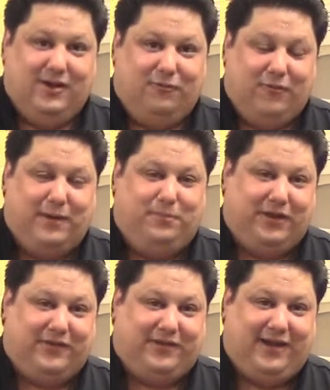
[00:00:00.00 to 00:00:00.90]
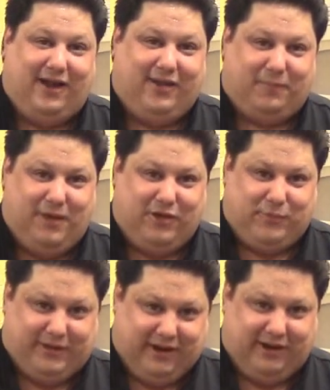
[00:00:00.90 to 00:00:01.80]
Red Bliss garlic mashed
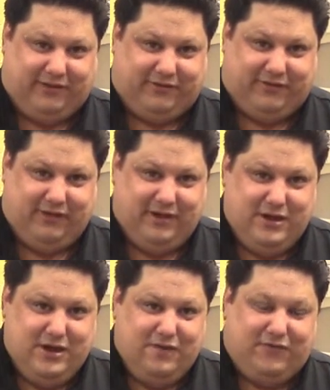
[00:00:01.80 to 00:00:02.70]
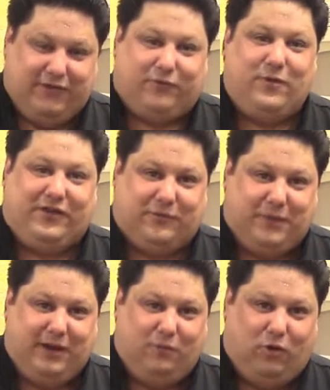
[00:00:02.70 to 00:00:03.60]
potatoes. For this
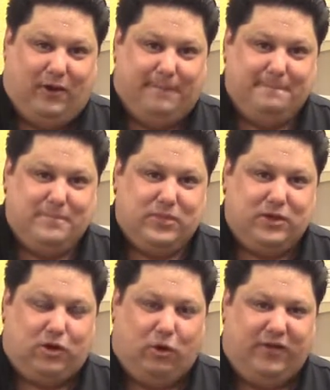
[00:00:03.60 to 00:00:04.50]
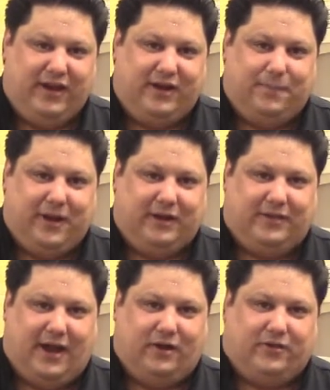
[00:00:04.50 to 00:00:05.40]
recipe and more, go to
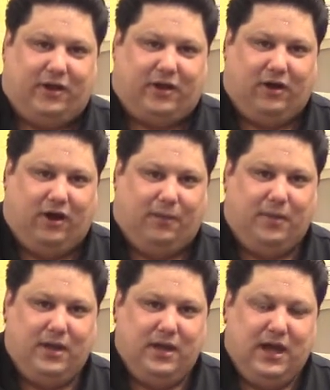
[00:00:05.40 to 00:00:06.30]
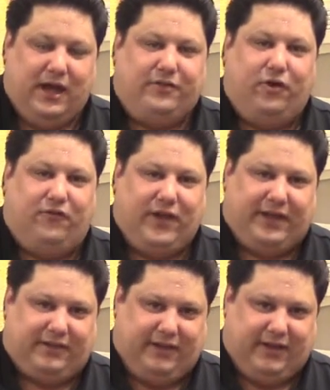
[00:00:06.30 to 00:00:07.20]
theindependentdiner.com. And don't
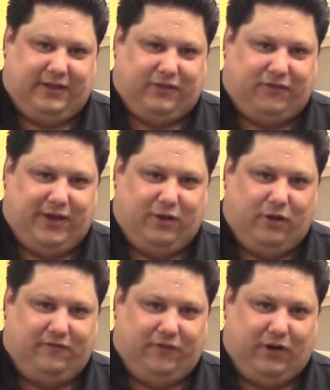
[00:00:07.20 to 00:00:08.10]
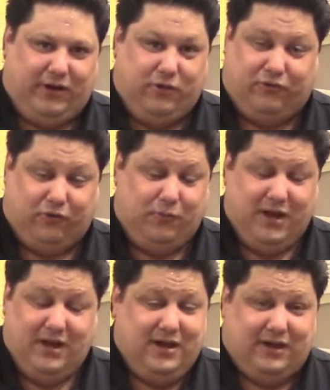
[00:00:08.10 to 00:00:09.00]
forget to like this video on, on YouTube
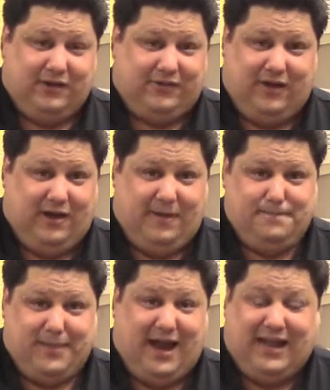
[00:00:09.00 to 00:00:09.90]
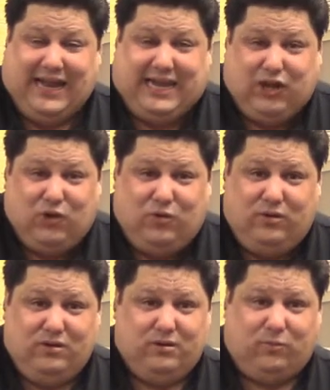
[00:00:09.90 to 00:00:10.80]
because uh, I like you.
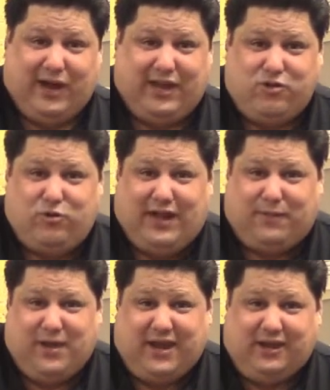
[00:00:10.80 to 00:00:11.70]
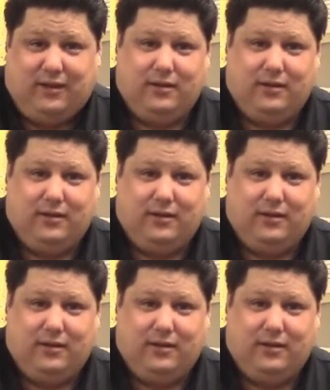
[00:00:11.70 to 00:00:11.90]
Why can't you like me?